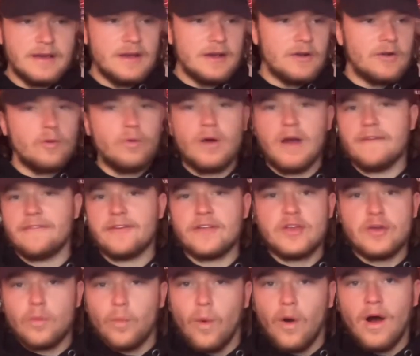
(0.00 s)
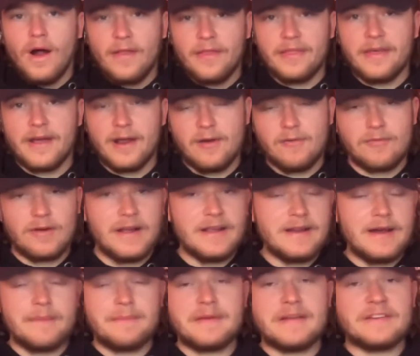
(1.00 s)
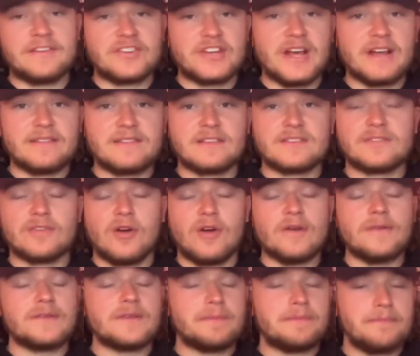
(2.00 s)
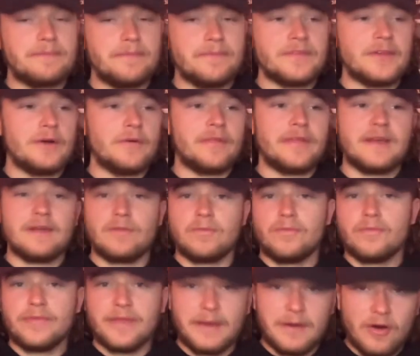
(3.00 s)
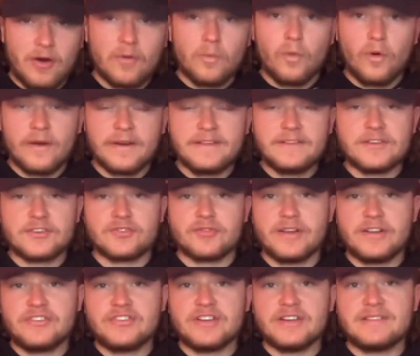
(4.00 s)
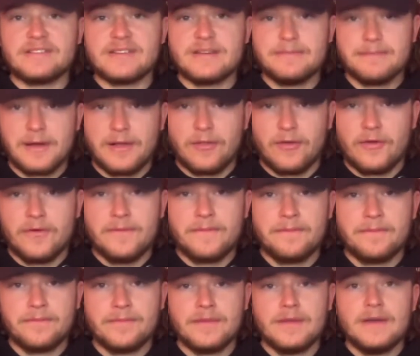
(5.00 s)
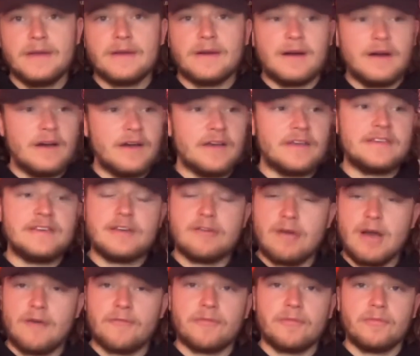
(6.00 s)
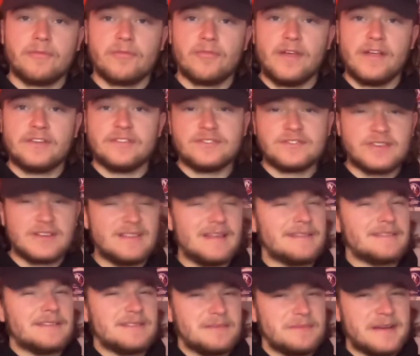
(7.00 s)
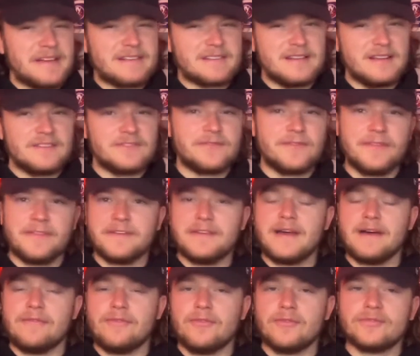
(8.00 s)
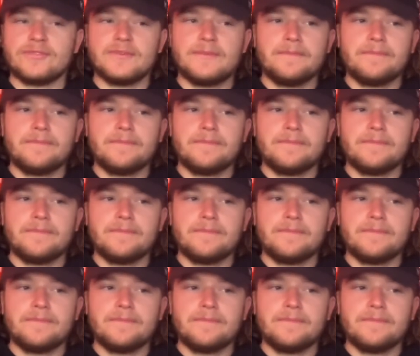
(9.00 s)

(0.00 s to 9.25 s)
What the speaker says: whoever you want there, right? I mean, chances are, they are wanting to trade JT Miller a year out from free agency. That doesn't make sense for the Devils.